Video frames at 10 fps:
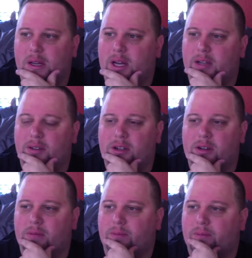I don't
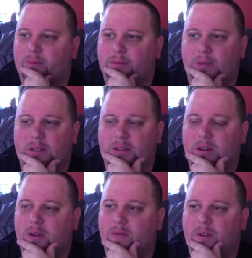know. I don't
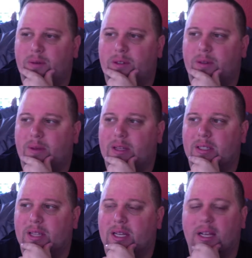know if it was the
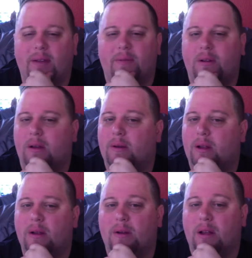best thing. I, uh,
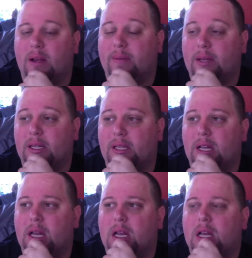I, I mean,
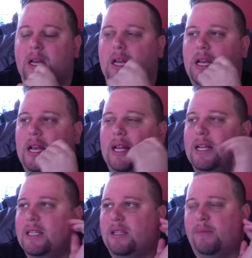it
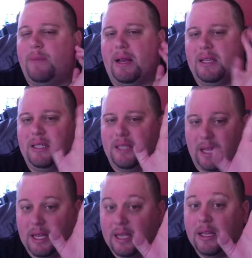is the best
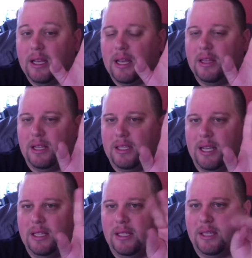thing in the
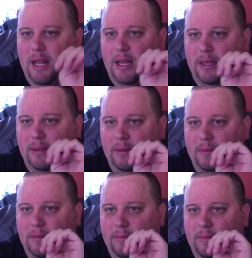sense that
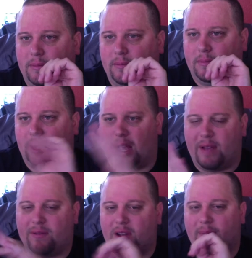I
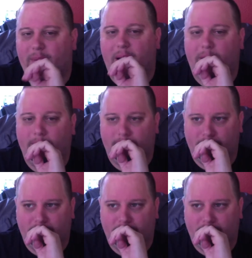have come out